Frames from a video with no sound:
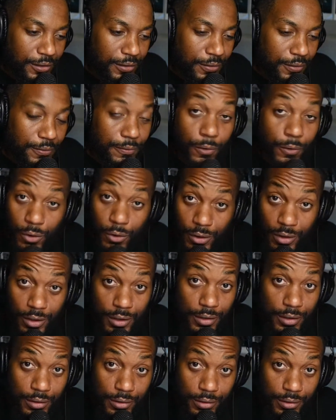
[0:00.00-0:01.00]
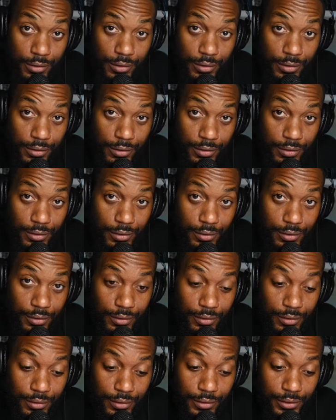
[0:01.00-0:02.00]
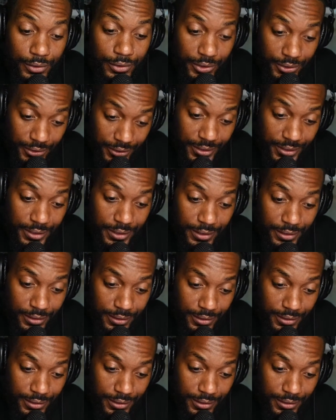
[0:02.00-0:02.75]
4, 3,